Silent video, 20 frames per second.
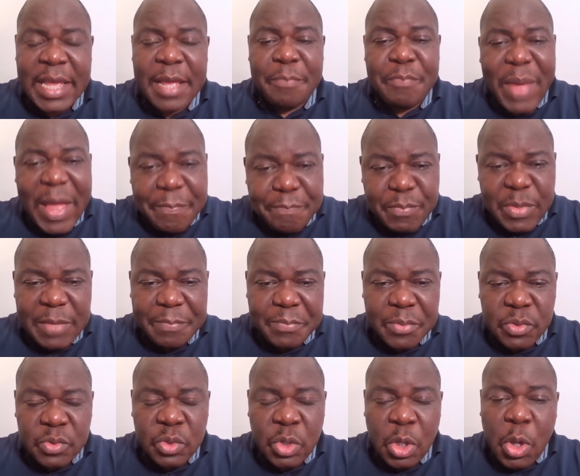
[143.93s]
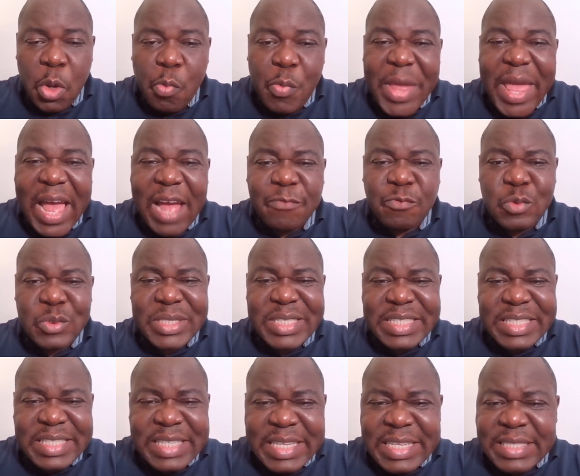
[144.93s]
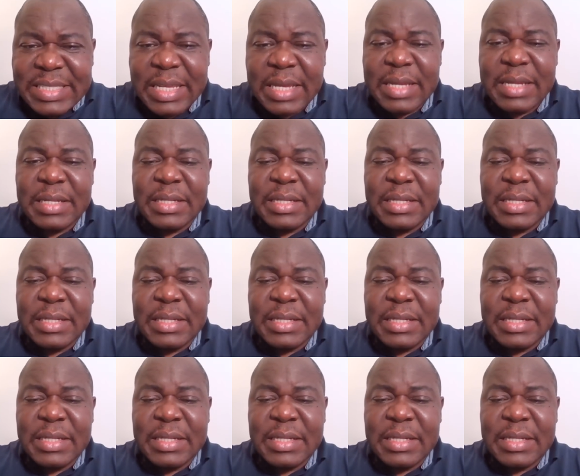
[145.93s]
My people, we have to seize